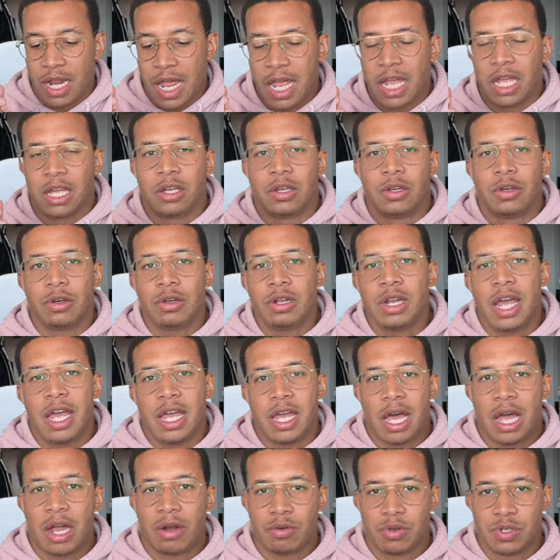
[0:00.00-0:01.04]
a good
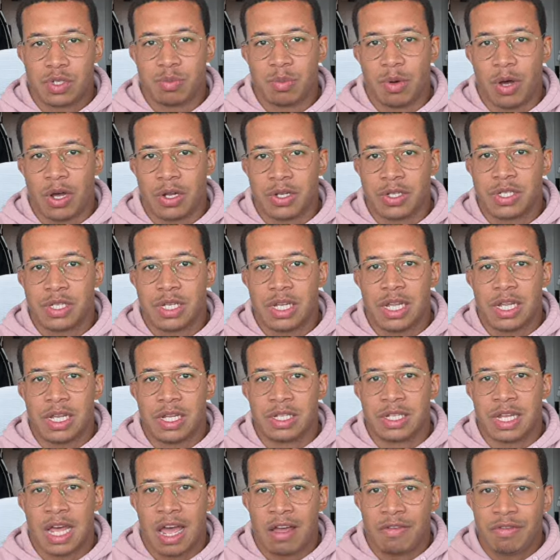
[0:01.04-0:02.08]
AI response
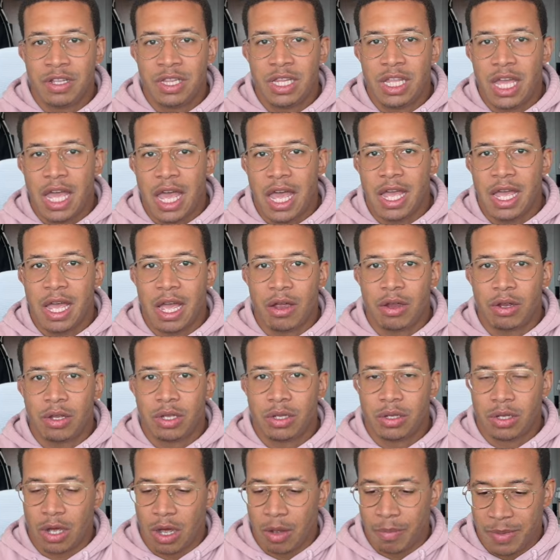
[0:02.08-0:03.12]
is having the AI
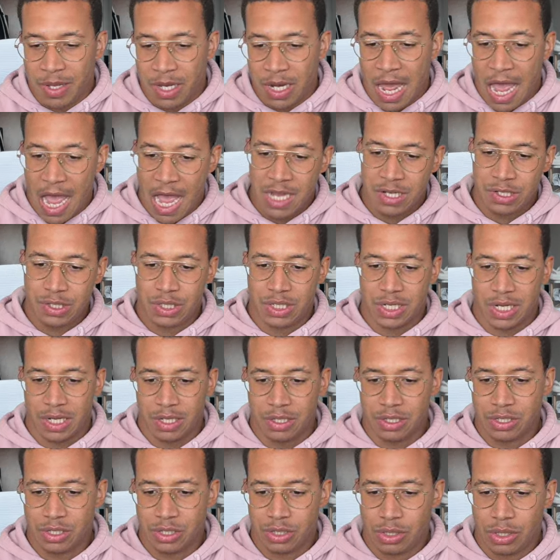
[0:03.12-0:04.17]
come in as
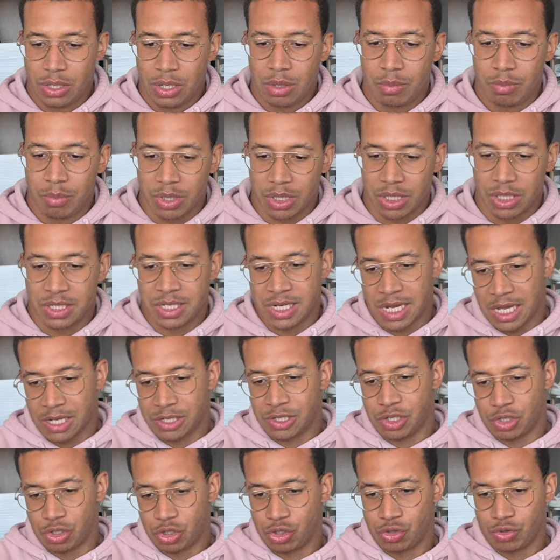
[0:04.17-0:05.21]
text, but the text
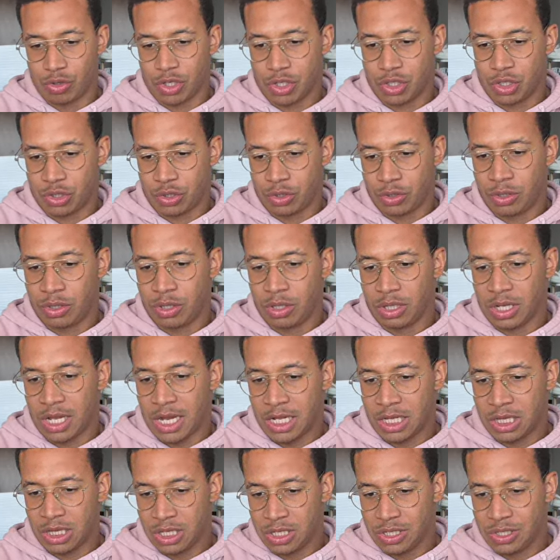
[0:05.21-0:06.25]
is structured
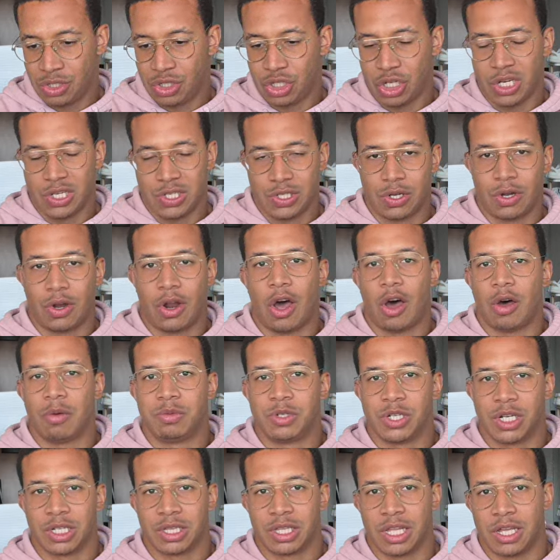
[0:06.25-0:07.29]
like this JSON
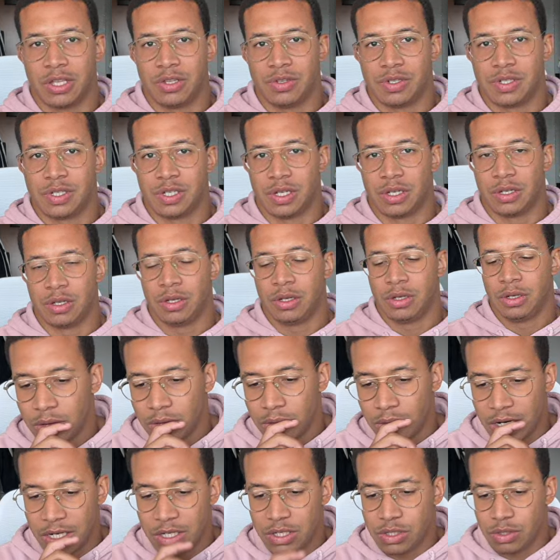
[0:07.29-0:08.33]
object that you see,
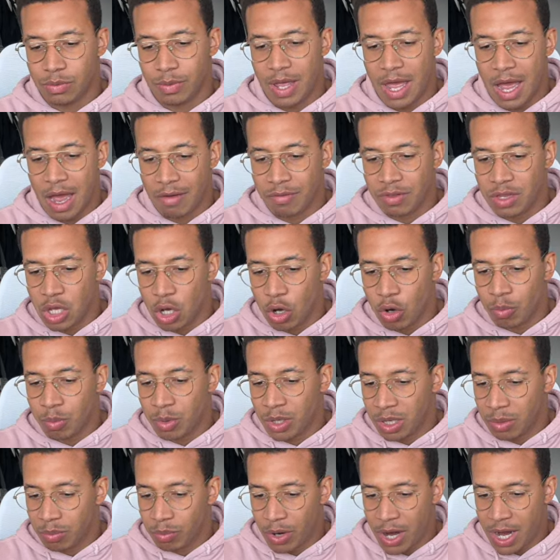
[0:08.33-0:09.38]
right? So we have the
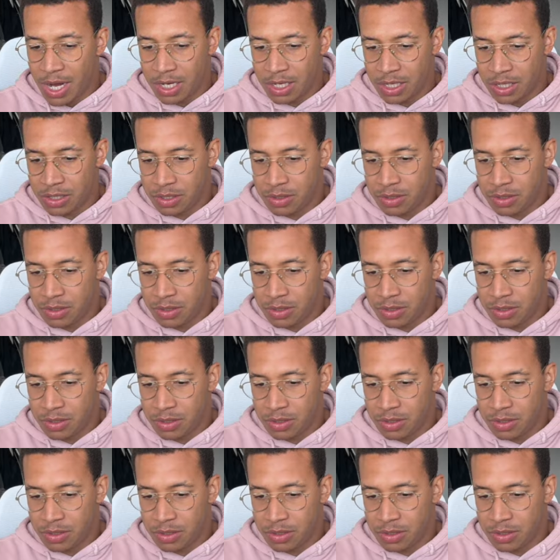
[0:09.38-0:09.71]
opening bracket